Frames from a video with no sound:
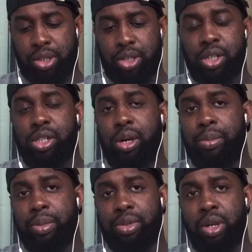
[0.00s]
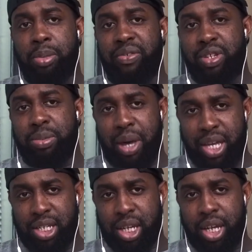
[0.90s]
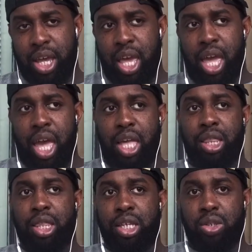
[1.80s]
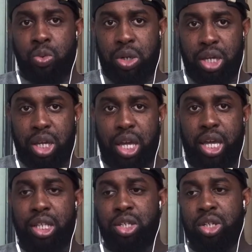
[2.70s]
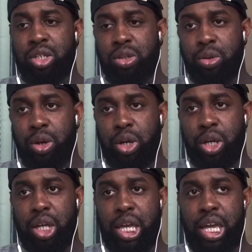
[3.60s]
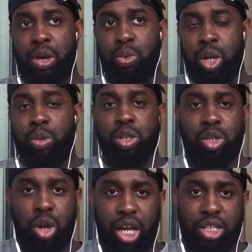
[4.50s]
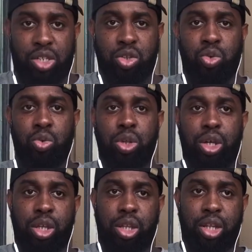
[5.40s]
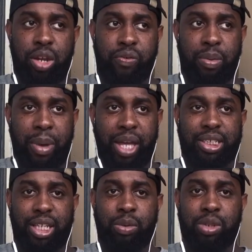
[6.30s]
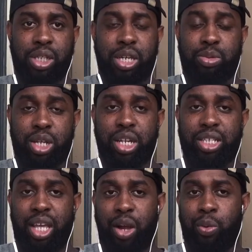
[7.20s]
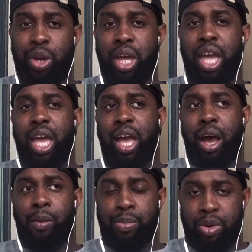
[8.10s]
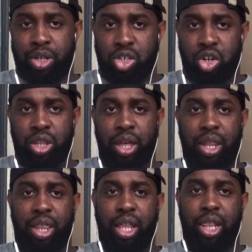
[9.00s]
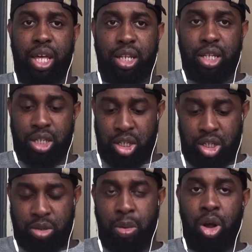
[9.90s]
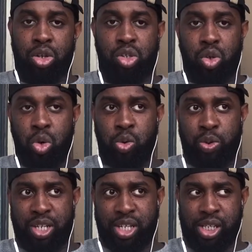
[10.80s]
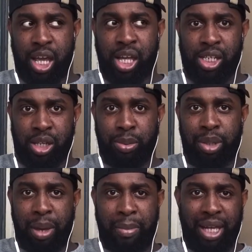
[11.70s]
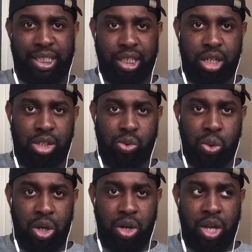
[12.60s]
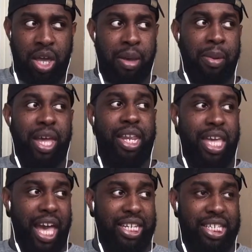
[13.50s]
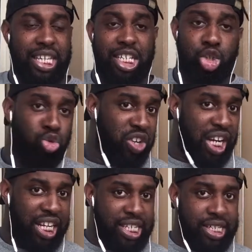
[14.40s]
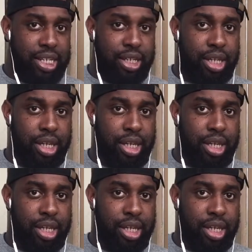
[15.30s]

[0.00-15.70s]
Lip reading: took some of his magic, and this week he took some. He was slicing through the different magic he was getting attacked with. I'm pretty sure that the smaller sword was taking some of that magic in as well, and he hasn't yet to release it.